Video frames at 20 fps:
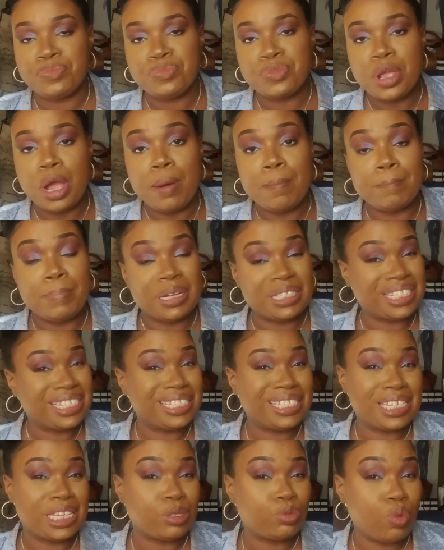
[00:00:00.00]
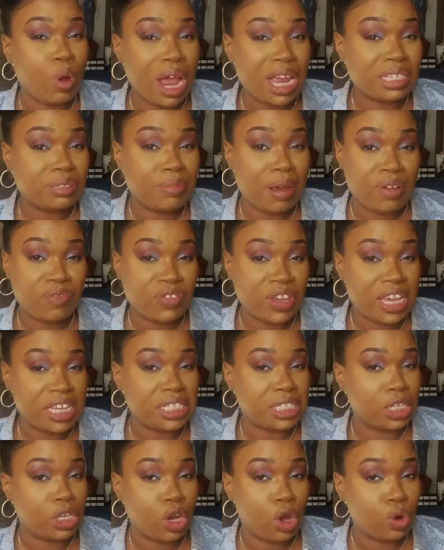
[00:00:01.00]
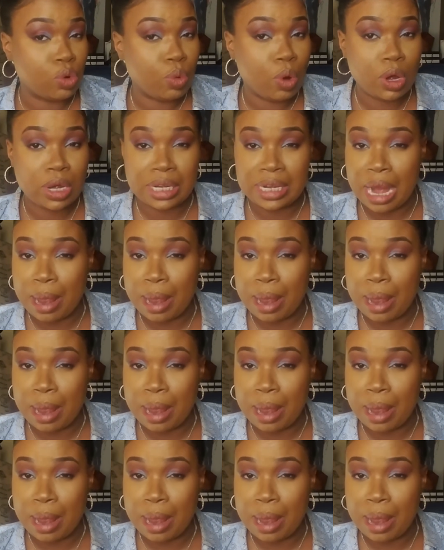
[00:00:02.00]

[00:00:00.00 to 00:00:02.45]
But to just wash my face and go to work and